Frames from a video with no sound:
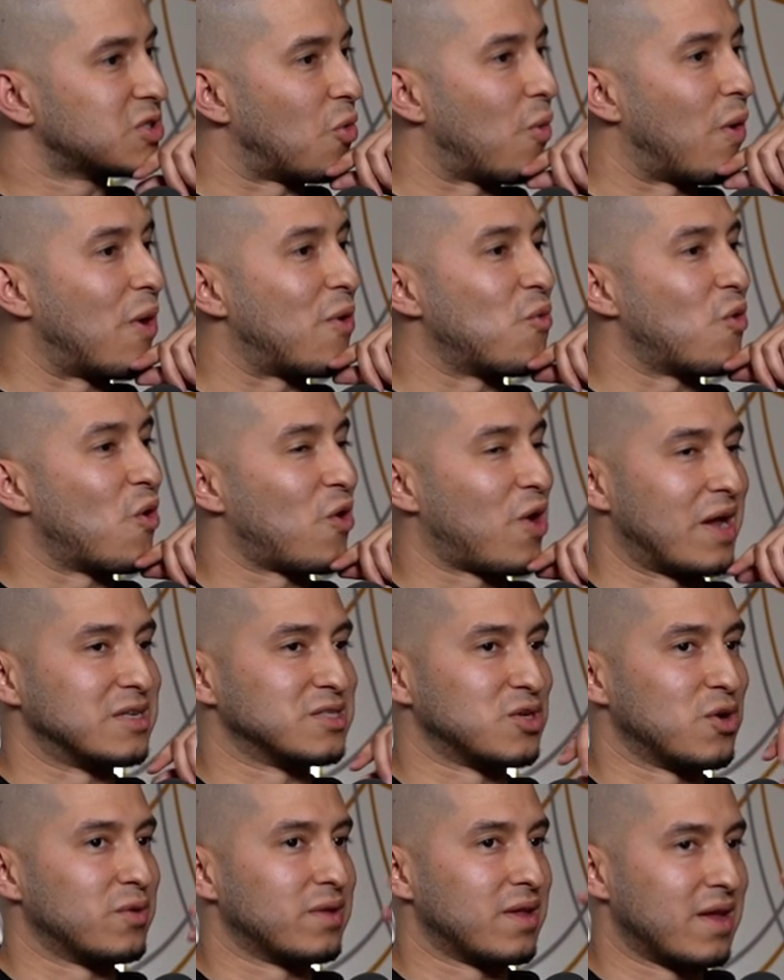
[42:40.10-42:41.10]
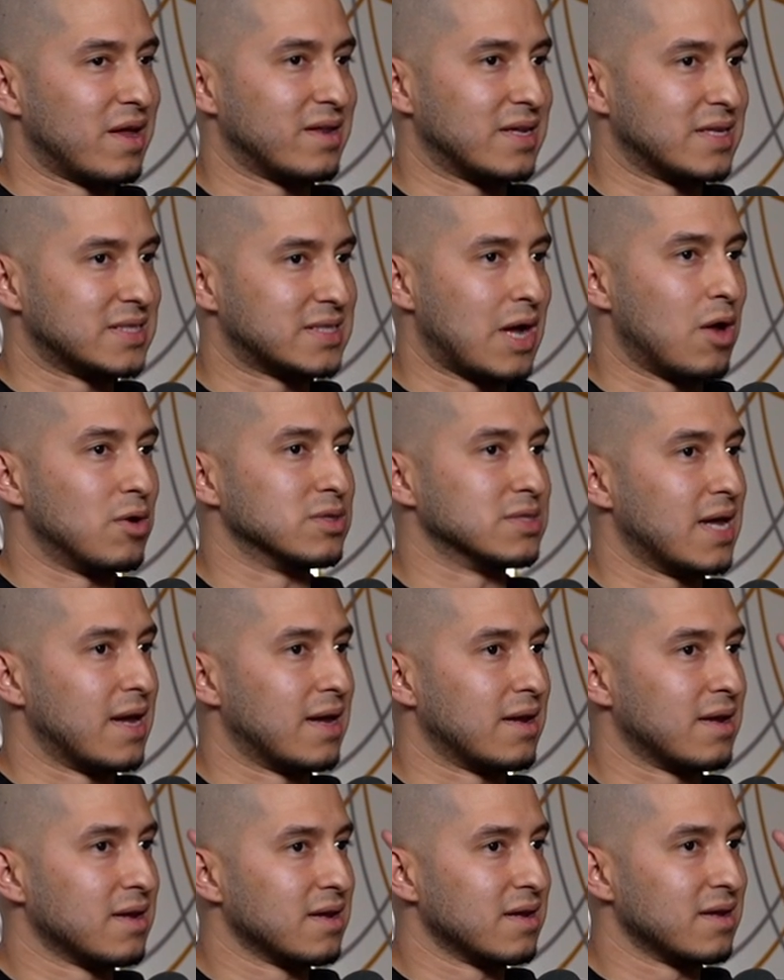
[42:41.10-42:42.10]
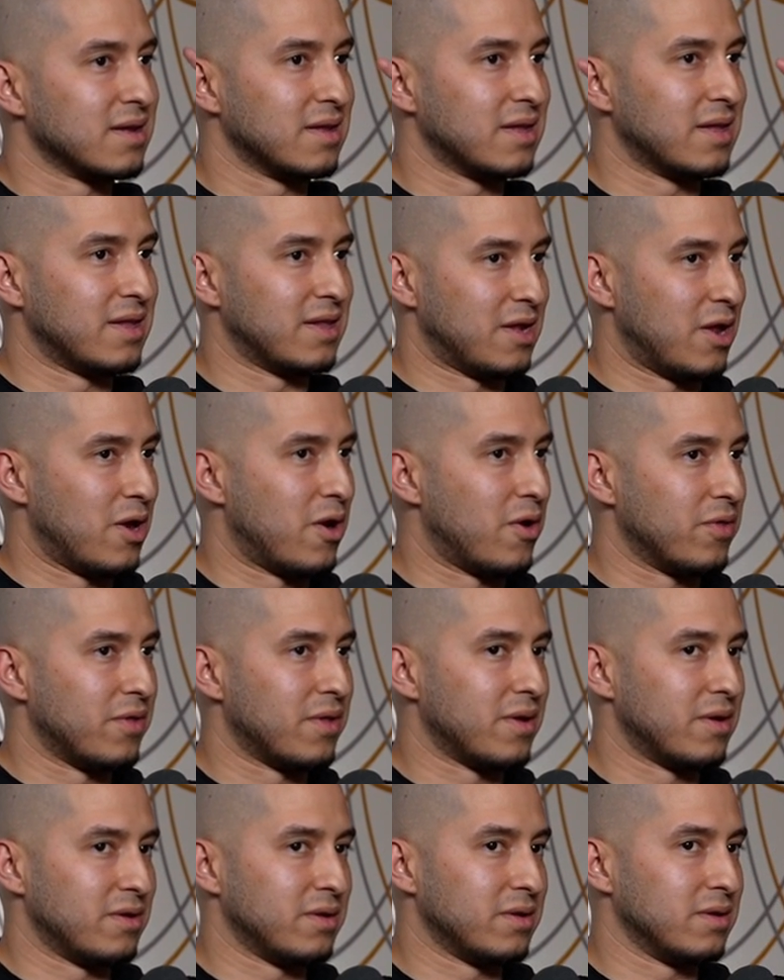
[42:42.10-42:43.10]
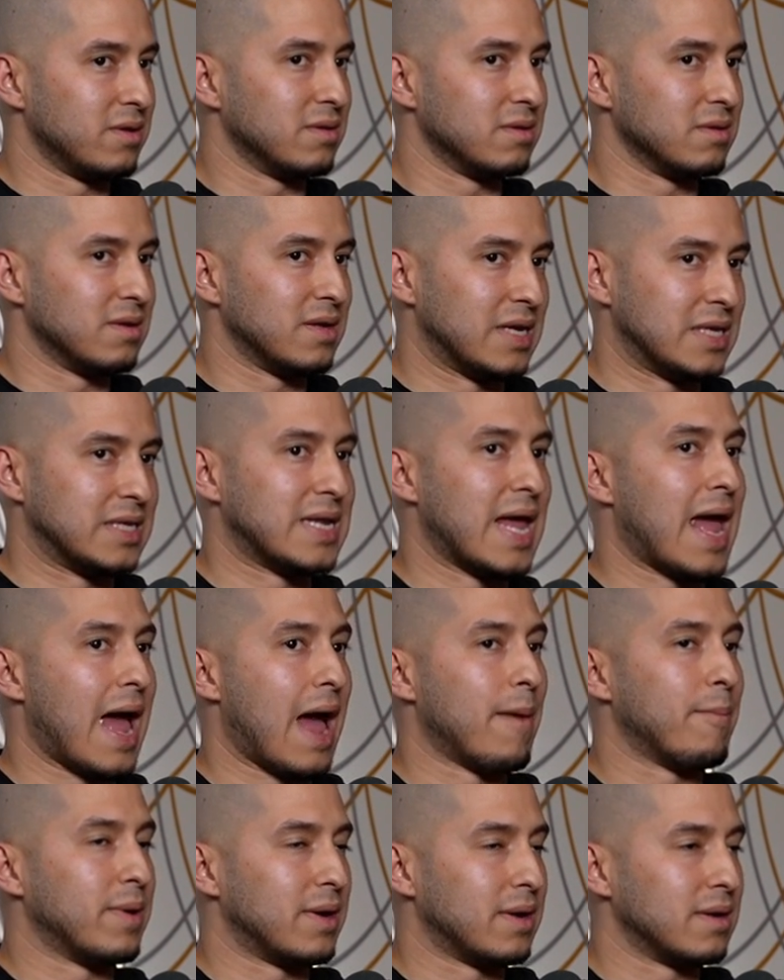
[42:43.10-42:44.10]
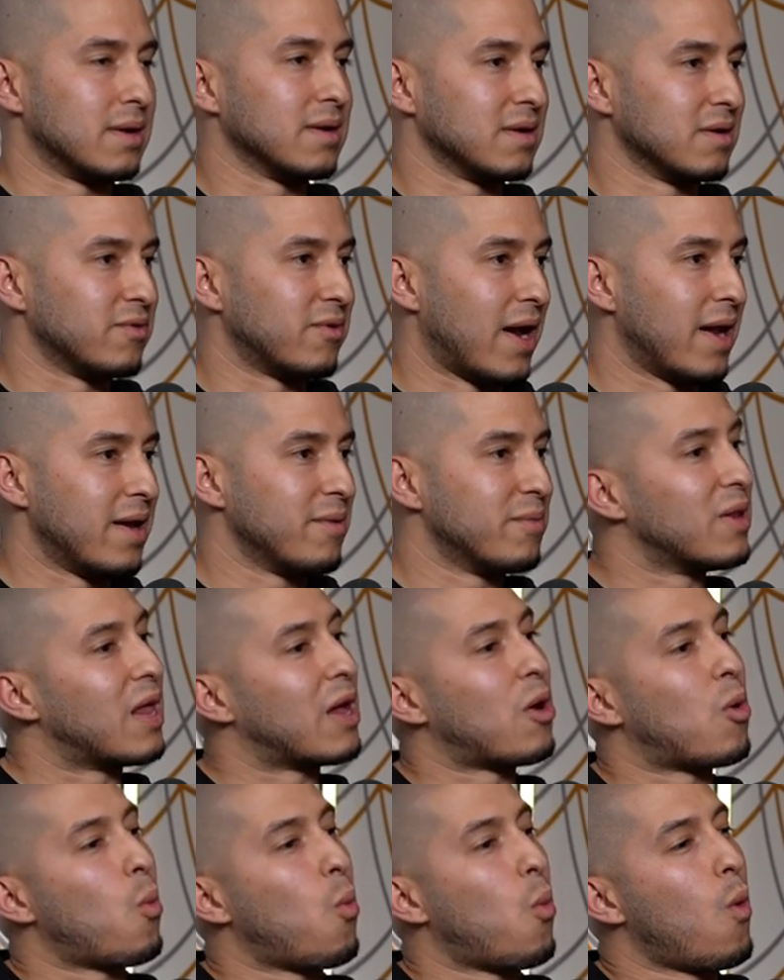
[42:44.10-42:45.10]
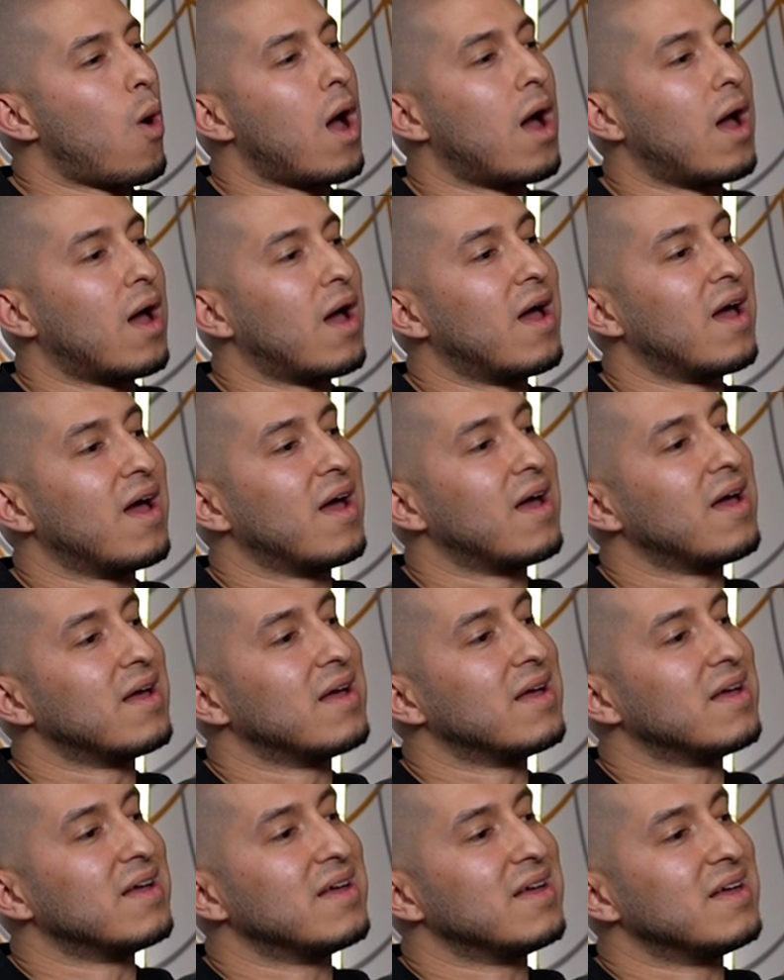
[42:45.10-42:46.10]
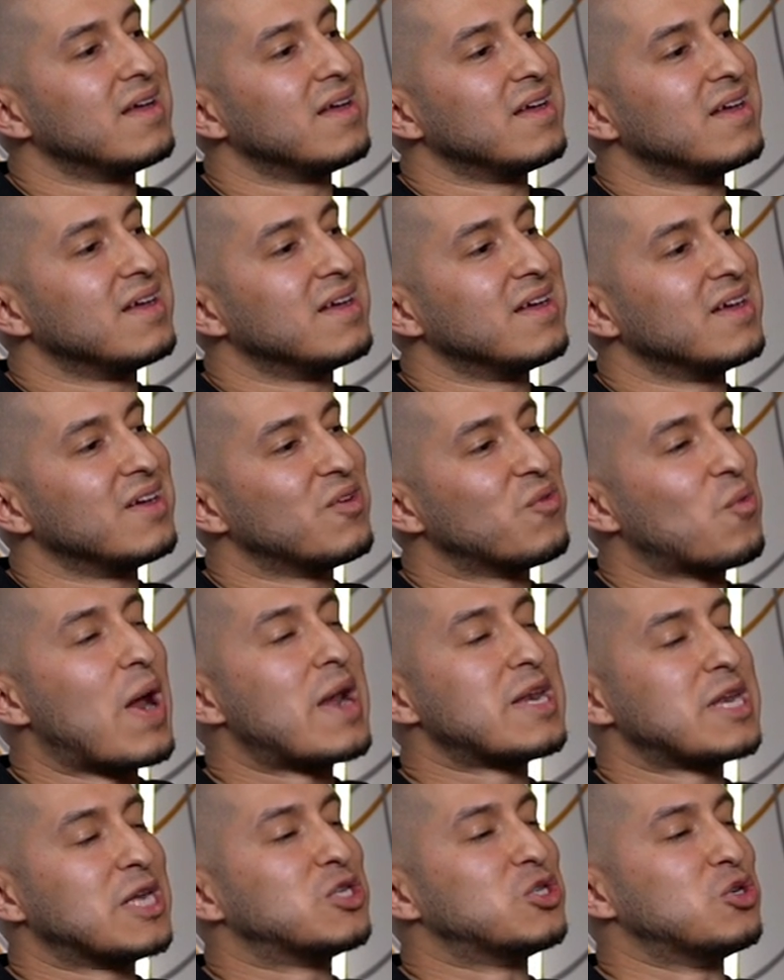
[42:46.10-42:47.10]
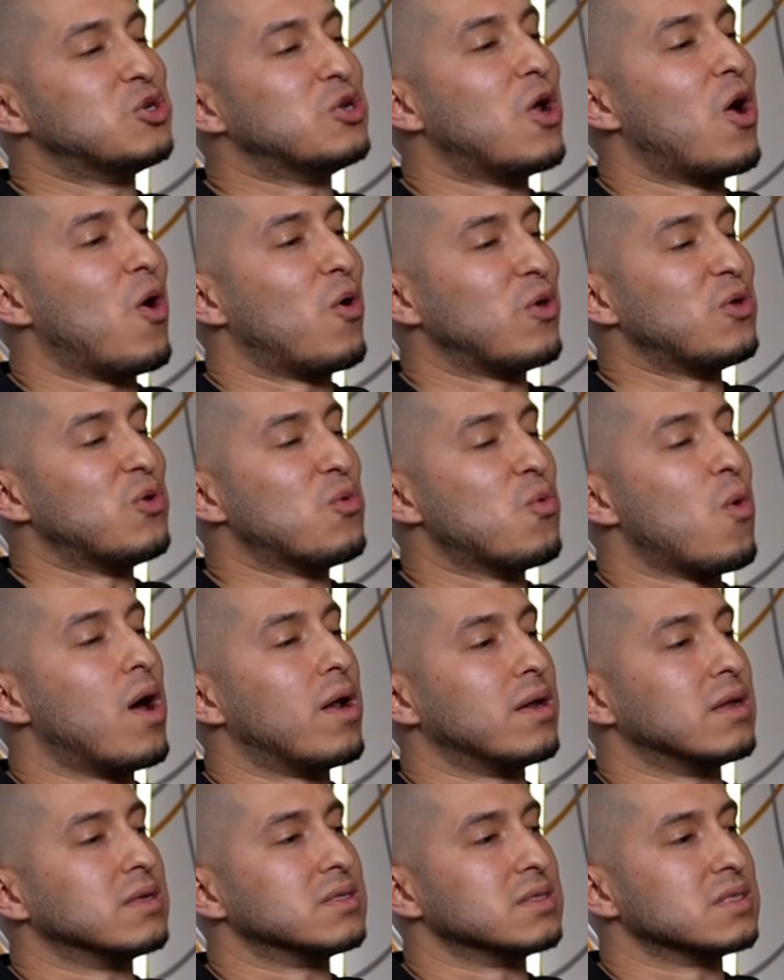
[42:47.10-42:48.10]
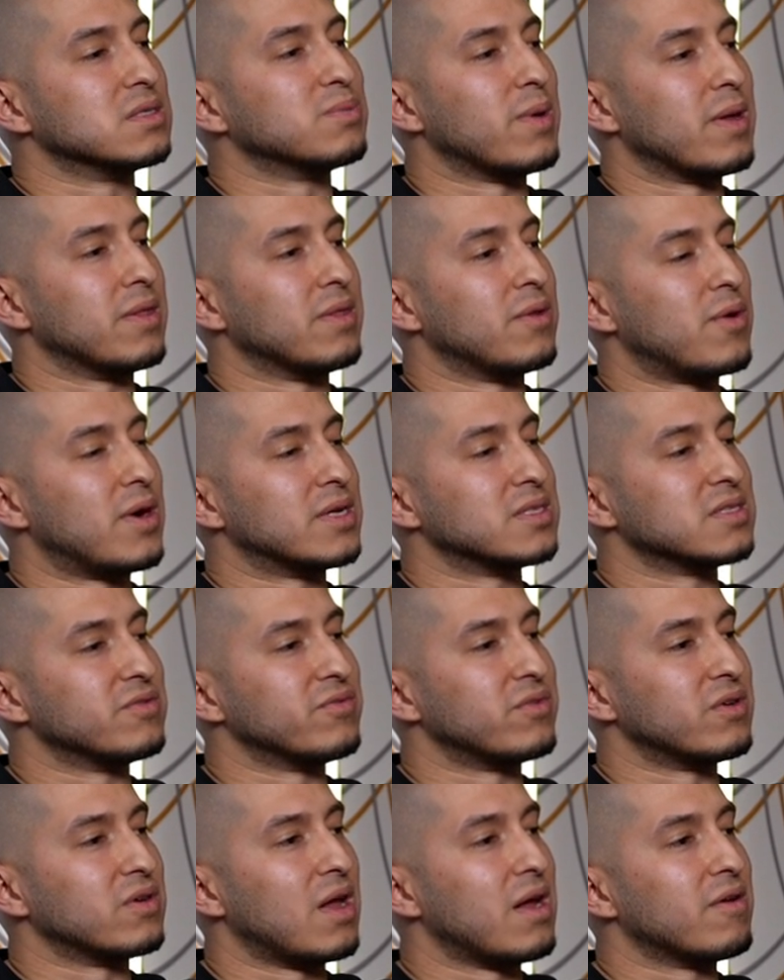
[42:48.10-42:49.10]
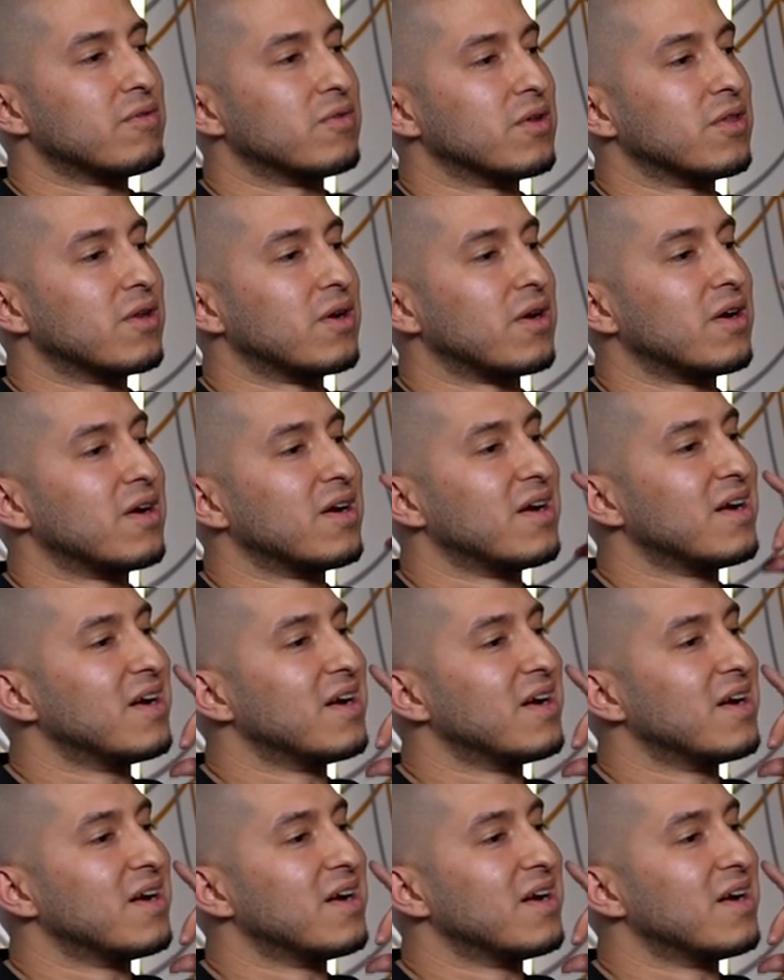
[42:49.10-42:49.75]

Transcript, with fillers: So what? Okay, so it sounds like you know that it happened, right? Like what? Right. When did you know you wanted to spend the rest of your life with her?